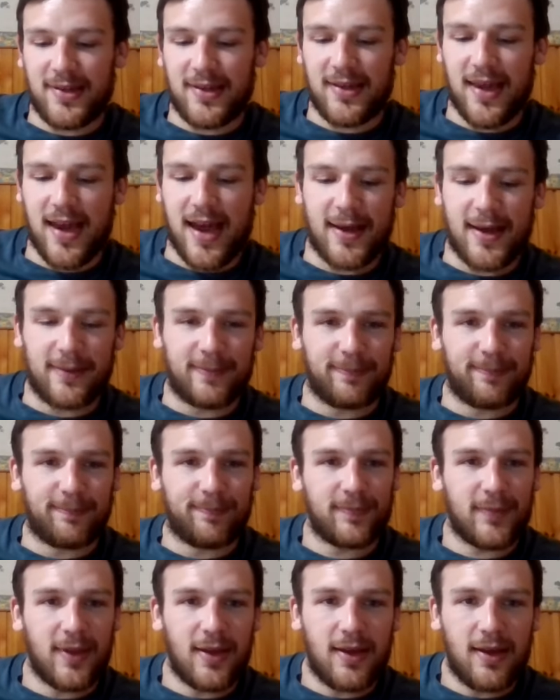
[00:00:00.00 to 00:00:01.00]
Yeah.
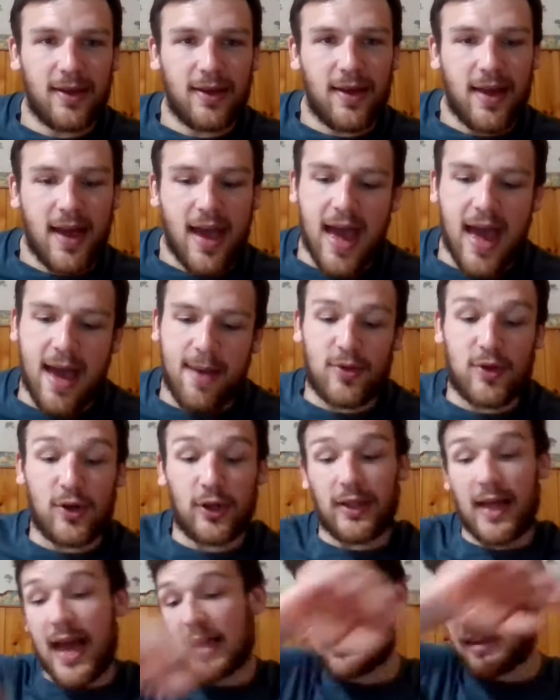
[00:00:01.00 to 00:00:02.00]
So
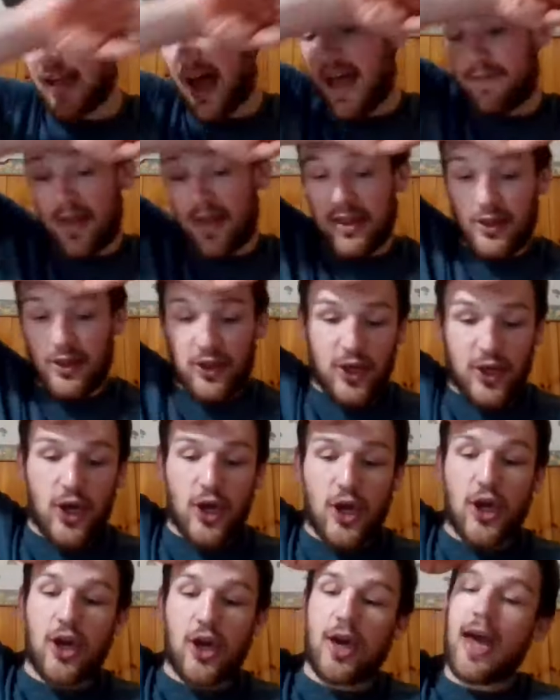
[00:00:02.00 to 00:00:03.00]
let's dive
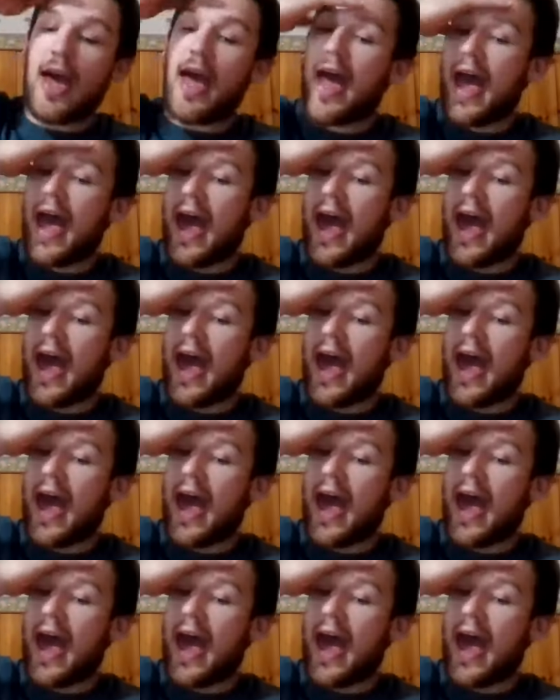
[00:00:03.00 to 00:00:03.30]
into